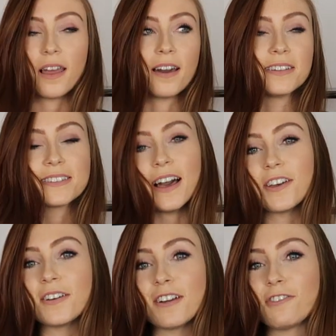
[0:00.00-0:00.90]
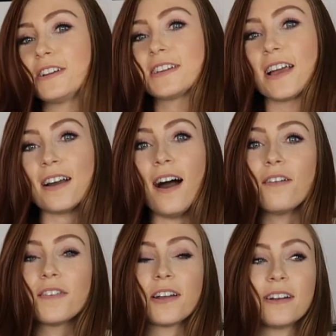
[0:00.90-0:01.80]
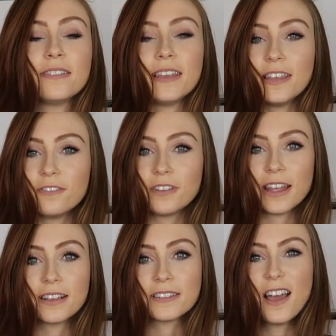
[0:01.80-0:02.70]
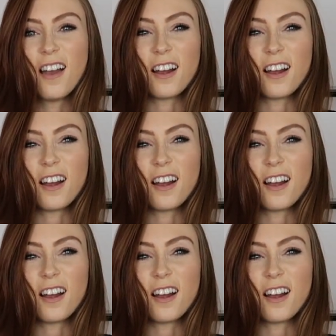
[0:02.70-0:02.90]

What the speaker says: like on a Saturday running to get coffee, or in the evenings,